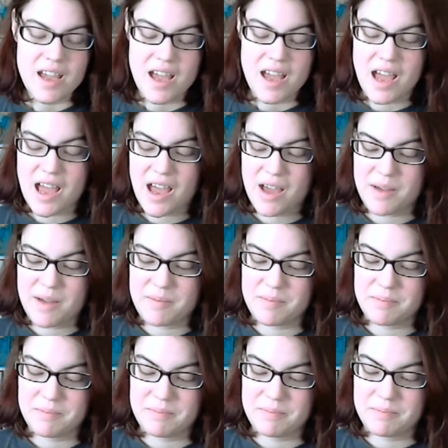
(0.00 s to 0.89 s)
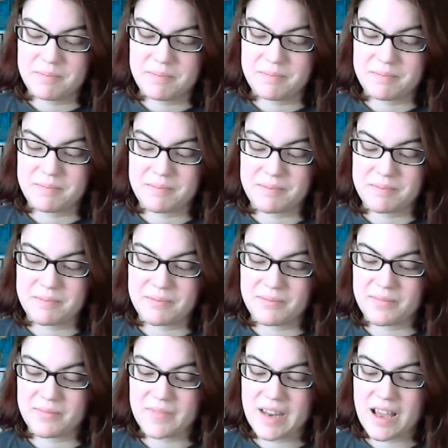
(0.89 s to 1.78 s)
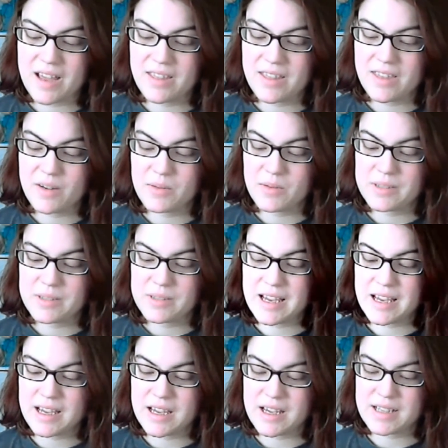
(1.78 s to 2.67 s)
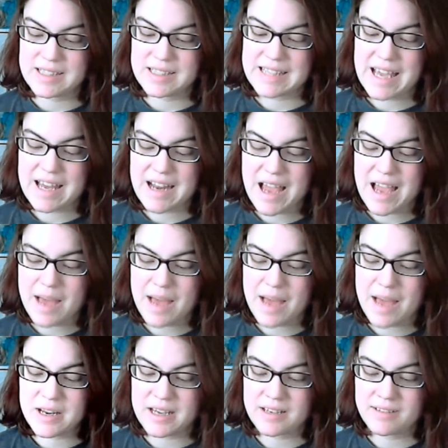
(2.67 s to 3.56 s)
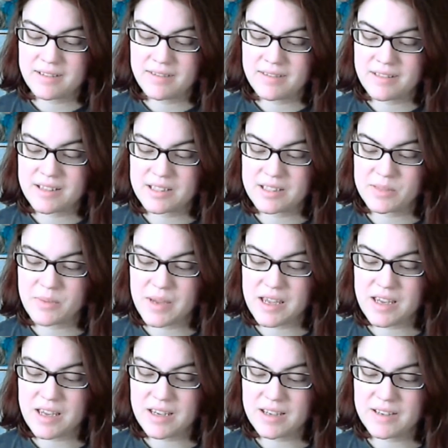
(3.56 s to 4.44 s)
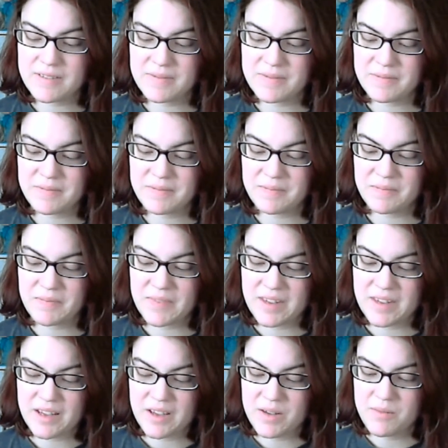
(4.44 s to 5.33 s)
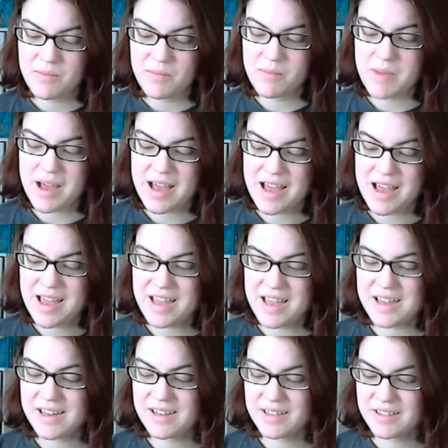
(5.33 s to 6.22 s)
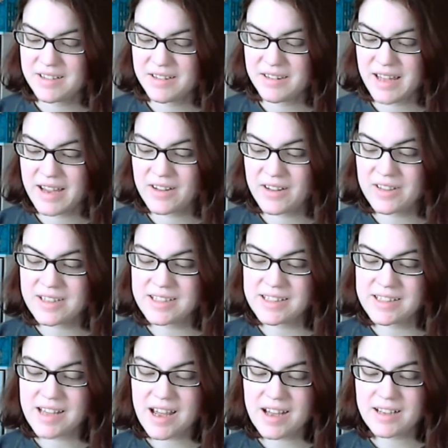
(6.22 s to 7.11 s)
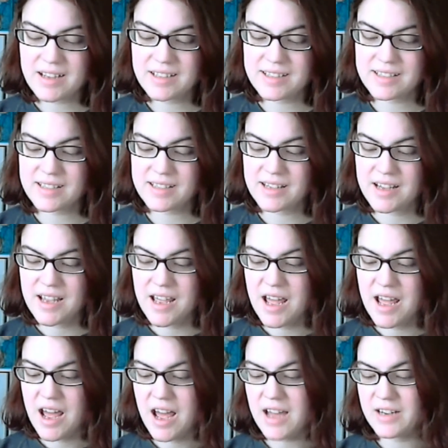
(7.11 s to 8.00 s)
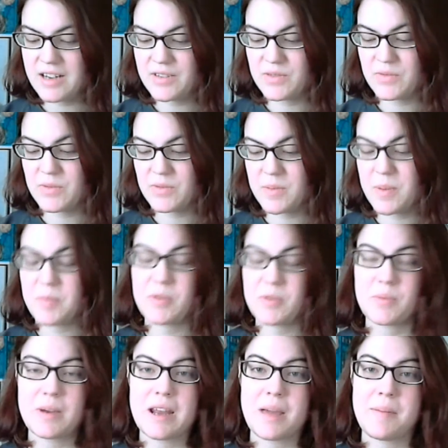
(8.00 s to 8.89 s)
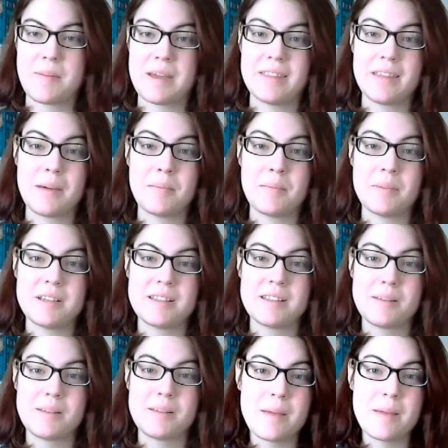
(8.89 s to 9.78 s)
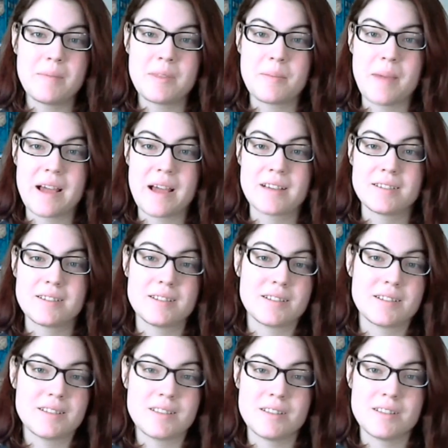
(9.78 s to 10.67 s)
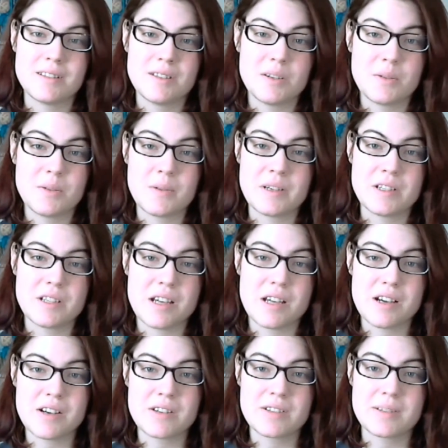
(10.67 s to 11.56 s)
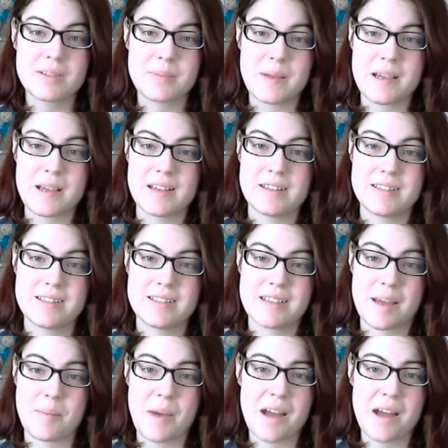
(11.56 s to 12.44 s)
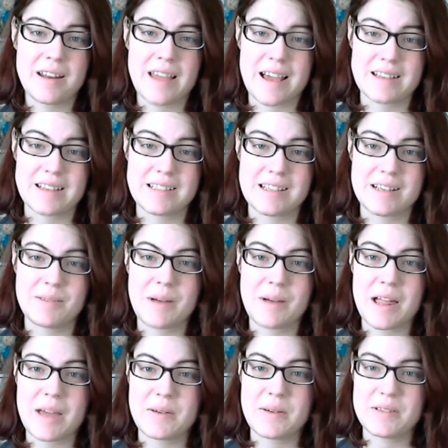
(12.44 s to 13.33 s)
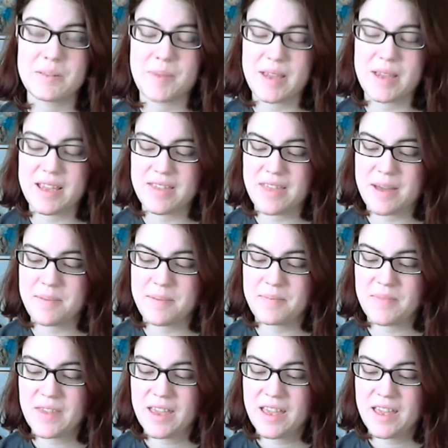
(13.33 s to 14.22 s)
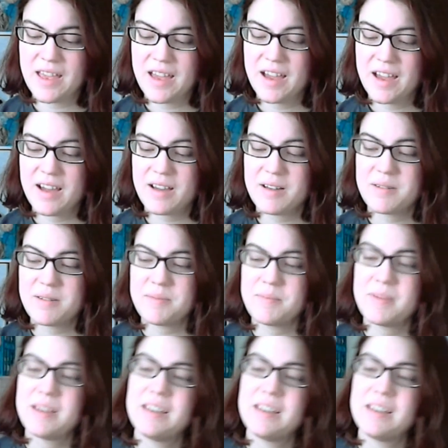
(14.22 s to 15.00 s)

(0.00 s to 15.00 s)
Um, there was a, a sad happening this week. My Legolas socks, I don't remember when I made them, but sometime in the past two ish years, because I podcasted while I was making them, um,